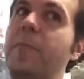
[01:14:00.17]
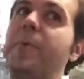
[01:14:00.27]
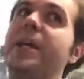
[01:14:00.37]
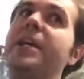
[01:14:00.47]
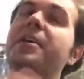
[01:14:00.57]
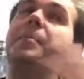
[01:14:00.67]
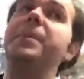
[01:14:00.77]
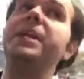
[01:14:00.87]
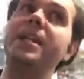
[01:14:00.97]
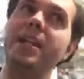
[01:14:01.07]
big
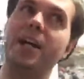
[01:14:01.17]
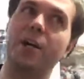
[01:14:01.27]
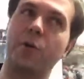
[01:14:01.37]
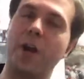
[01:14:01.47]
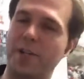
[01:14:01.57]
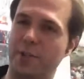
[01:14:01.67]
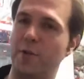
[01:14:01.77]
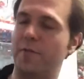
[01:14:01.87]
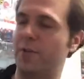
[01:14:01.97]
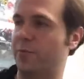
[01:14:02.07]
media
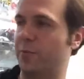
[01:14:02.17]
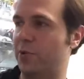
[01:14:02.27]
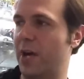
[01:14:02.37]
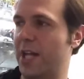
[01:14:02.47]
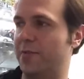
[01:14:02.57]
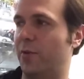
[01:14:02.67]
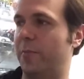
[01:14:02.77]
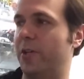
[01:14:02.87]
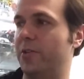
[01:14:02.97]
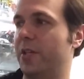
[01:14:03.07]
crossovers with
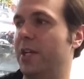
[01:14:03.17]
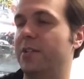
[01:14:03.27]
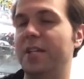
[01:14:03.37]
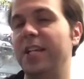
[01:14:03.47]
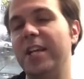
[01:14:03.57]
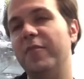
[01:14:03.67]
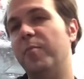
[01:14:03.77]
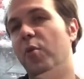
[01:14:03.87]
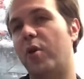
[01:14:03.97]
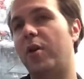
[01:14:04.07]
Transformers to give
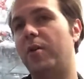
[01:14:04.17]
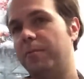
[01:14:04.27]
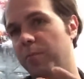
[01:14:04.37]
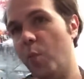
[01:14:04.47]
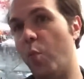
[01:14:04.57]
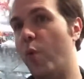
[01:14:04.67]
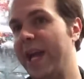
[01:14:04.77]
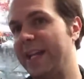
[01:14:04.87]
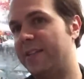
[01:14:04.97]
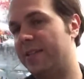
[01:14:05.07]
more
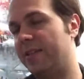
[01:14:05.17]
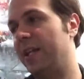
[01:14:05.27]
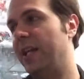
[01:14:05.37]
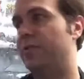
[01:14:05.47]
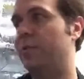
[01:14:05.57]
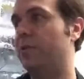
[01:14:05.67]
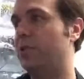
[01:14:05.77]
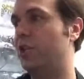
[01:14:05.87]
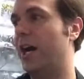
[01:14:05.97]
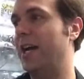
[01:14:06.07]
weight into the
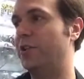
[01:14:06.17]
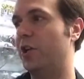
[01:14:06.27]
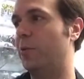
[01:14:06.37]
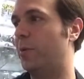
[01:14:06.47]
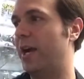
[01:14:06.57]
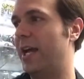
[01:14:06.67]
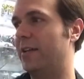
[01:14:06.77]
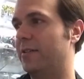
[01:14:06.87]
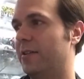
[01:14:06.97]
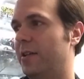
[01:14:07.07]
G.I. Joe brand.
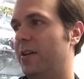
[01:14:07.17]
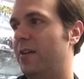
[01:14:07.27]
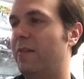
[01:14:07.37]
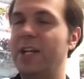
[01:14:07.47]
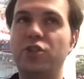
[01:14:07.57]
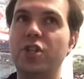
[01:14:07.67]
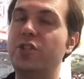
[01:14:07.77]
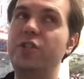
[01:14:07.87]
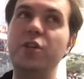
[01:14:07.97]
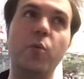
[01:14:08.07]
Like,
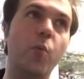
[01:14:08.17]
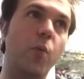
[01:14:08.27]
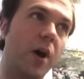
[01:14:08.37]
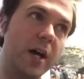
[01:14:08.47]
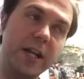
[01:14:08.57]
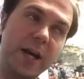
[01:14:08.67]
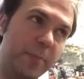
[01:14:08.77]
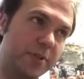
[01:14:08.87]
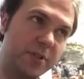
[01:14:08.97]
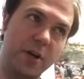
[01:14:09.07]
just do one
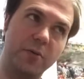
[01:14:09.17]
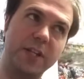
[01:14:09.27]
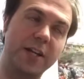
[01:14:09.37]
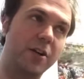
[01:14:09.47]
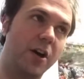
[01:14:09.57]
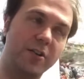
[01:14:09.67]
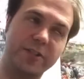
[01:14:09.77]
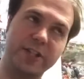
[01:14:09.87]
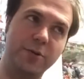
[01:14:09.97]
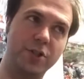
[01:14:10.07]
episode that calls
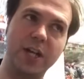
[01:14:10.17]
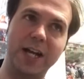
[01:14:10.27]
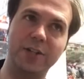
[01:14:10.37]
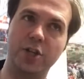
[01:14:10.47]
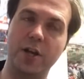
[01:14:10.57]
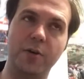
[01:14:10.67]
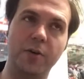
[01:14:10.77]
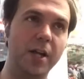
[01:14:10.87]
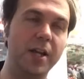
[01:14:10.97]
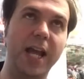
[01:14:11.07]
out G.I. Joe.
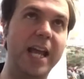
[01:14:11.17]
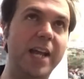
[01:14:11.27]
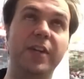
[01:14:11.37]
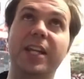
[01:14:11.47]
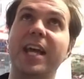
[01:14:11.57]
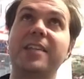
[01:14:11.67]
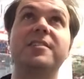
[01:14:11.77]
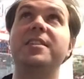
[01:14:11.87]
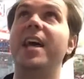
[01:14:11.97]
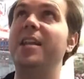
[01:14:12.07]
And if it gets
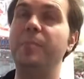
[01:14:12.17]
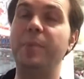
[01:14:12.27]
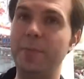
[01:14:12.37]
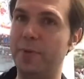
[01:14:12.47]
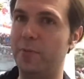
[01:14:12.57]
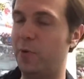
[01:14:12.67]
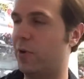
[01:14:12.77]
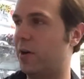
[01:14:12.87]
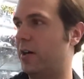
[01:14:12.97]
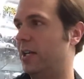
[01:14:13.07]
10 people
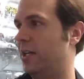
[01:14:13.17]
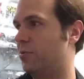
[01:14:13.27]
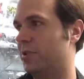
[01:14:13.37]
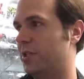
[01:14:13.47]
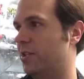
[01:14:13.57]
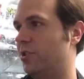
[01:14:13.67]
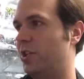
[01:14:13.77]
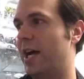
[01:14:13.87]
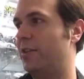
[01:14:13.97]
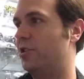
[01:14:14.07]
more interested in
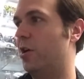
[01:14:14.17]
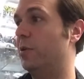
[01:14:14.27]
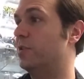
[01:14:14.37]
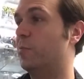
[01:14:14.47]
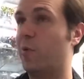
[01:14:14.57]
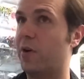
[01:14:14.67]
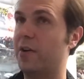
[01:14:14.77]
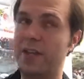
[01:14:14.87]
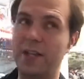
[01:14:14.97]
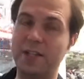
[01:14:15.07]
G.I. Joe, it's more
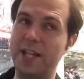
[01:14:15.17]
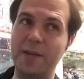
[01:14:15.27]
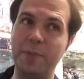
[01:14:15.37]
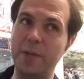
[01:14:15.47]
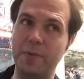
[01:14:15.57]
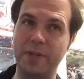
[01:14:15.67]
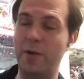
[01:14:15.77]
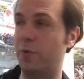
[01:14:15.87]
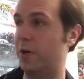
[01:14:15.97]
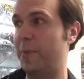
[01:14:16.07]
than the 10 people
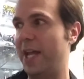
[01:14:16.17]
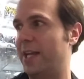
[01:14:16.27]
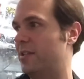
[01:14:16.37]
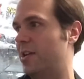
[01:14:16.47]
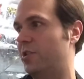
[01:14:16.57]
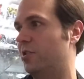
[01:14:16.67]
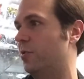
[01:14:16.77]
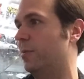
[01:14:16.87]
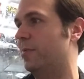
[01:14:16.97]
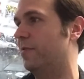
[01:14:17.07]
that weren't paying attention
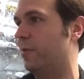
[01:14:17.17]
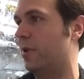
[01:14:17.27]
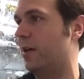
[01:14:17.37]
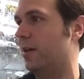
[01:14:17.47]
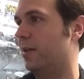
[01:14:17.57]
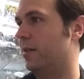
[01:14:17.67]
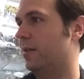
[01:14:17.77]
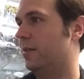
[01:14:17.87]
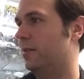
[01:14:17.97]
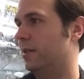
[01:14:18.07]
to it before.
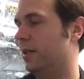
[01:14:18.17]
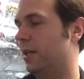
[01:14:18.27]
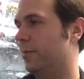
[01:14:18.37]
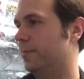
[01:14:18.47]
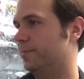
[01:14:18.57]
You know?